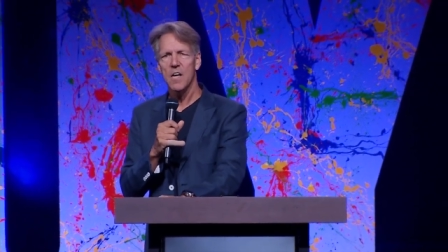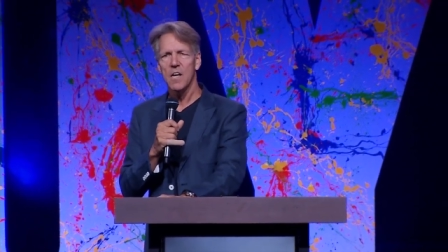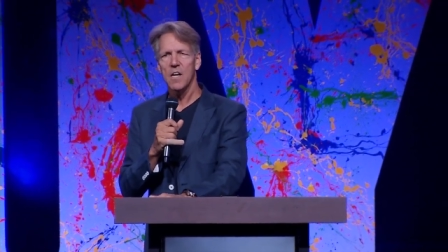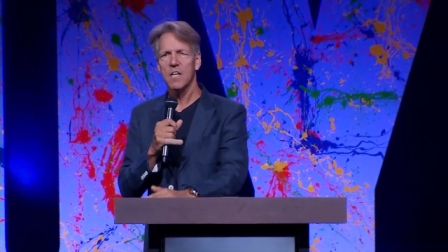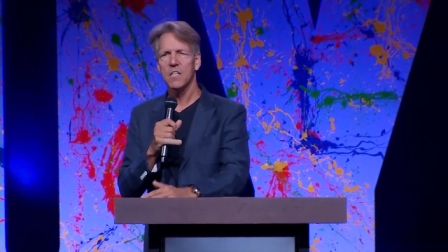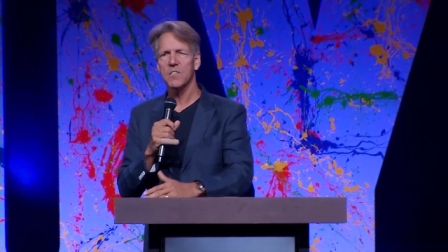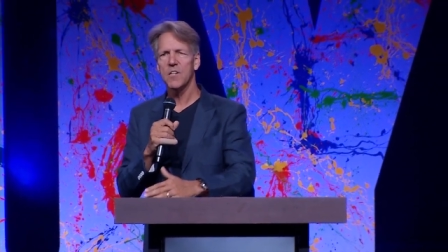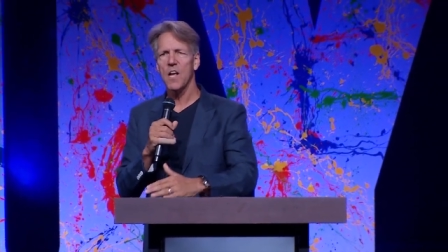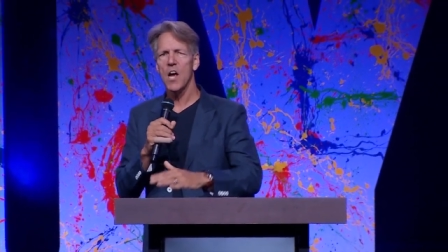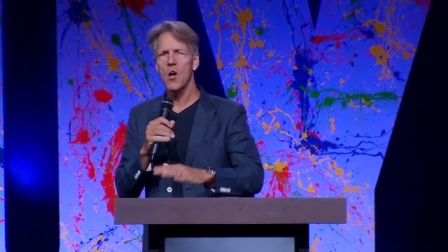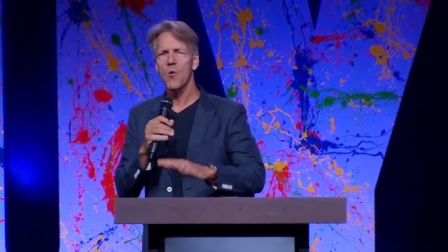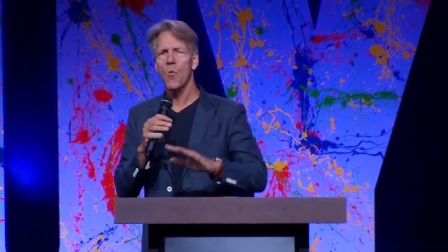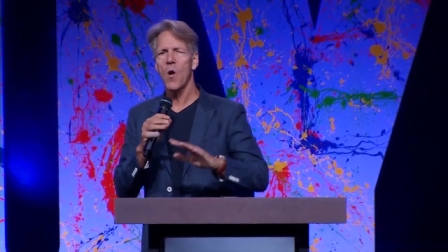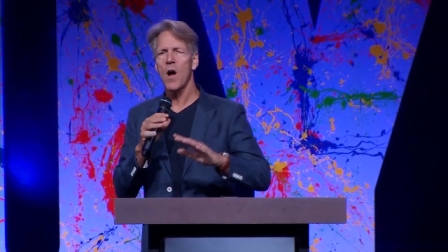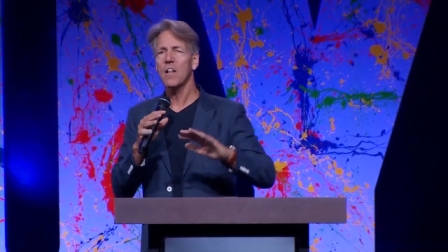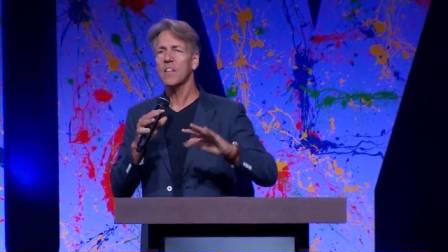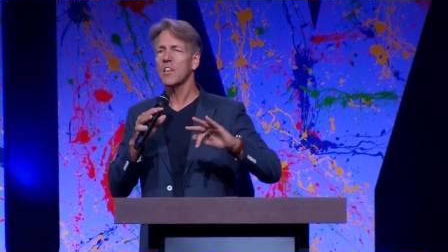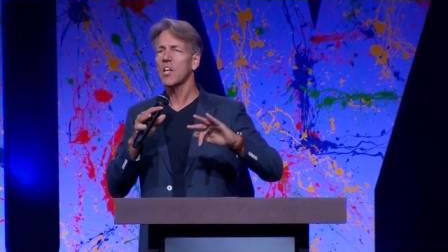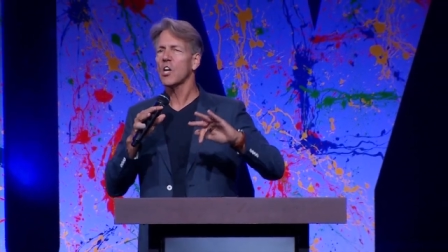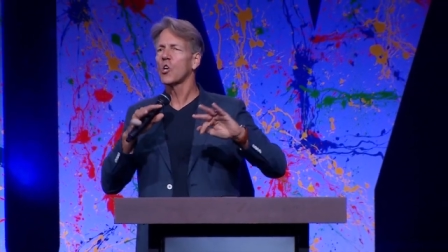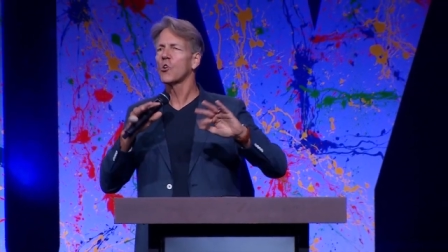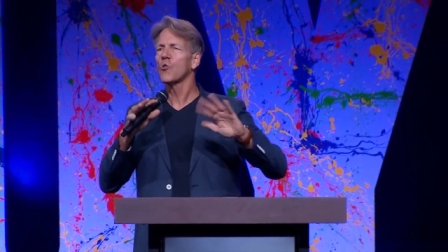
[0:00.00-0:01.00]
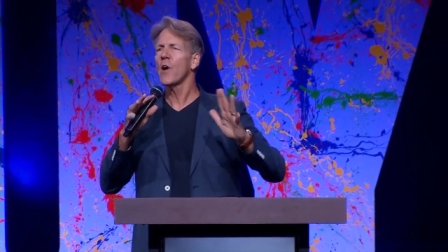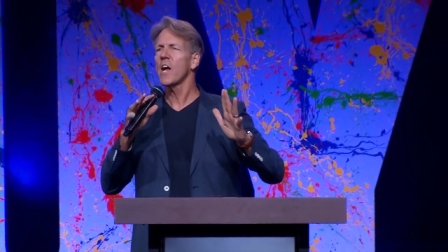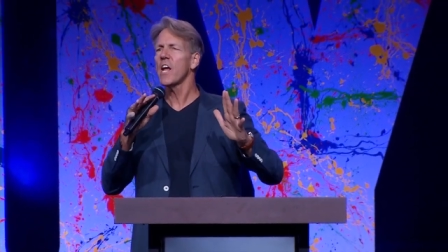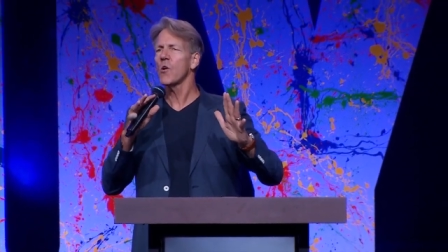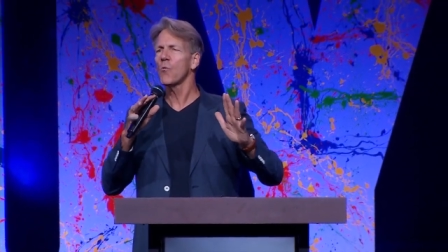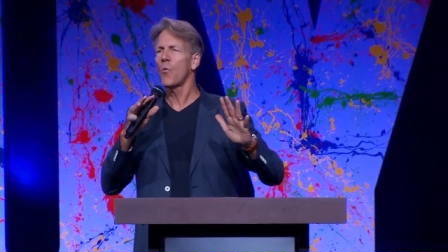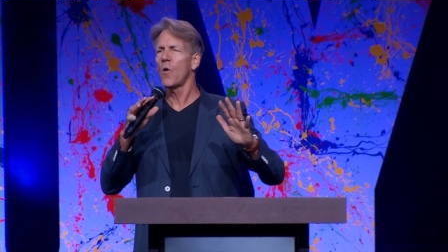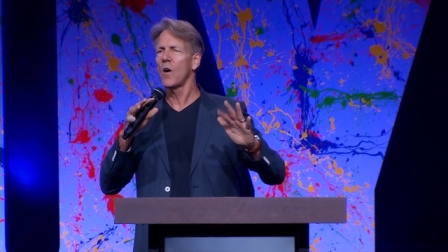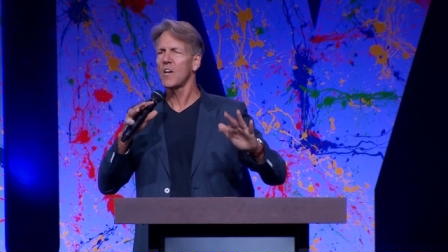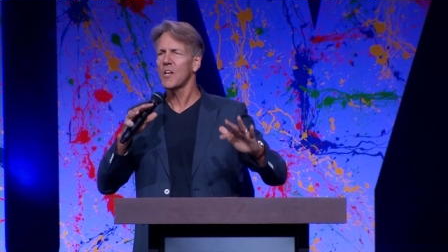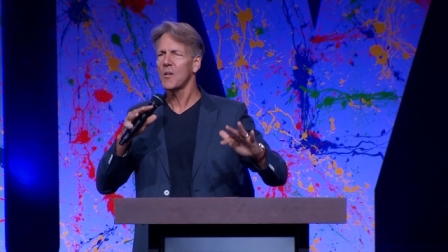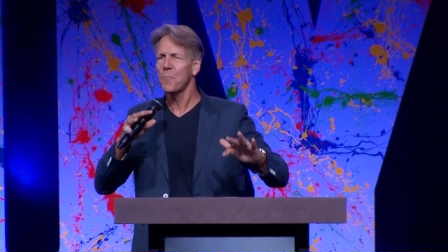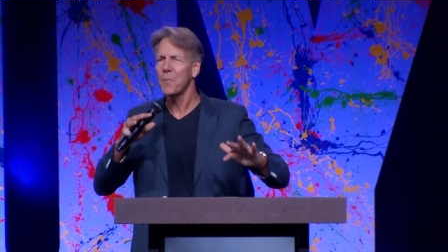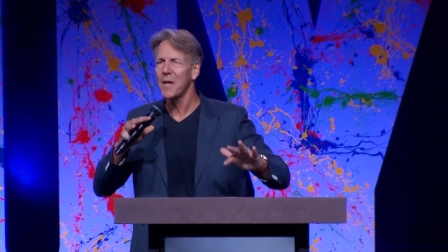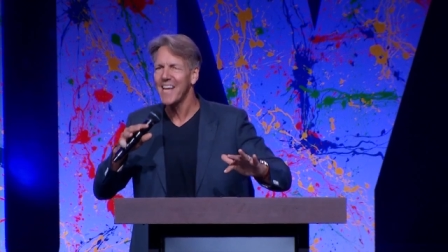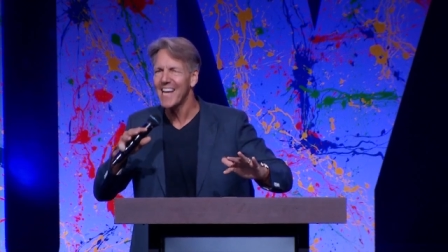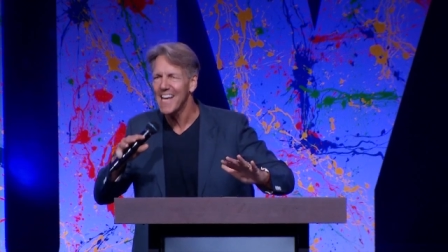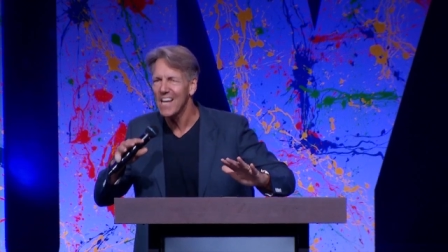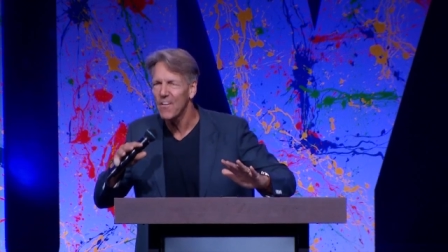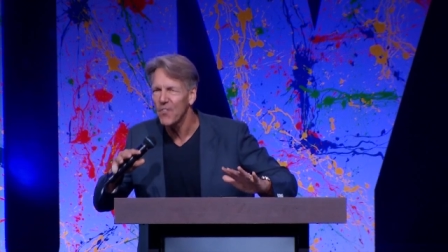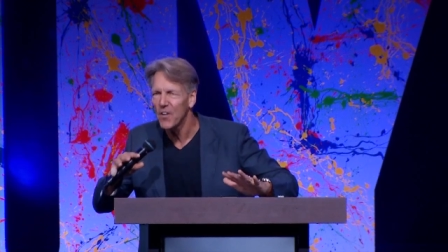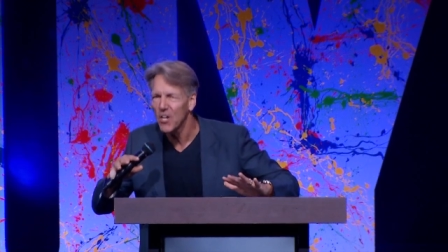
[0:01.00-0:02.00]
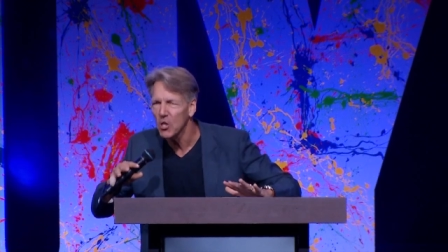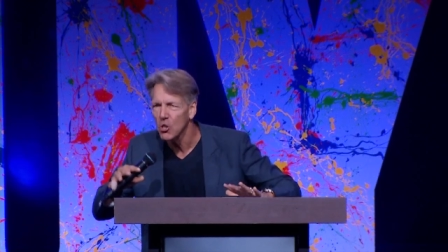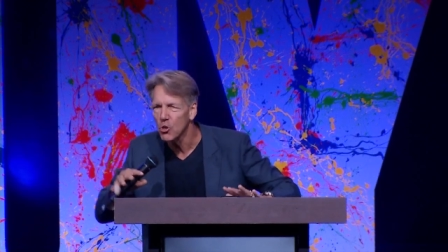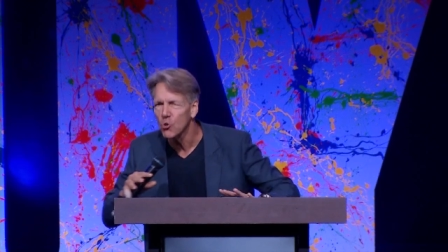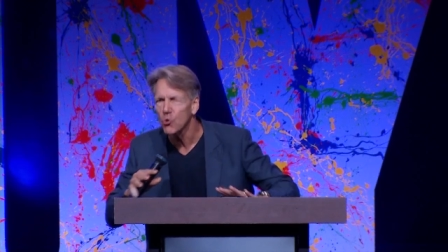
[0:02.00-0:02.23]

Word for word: because I want the great one to be even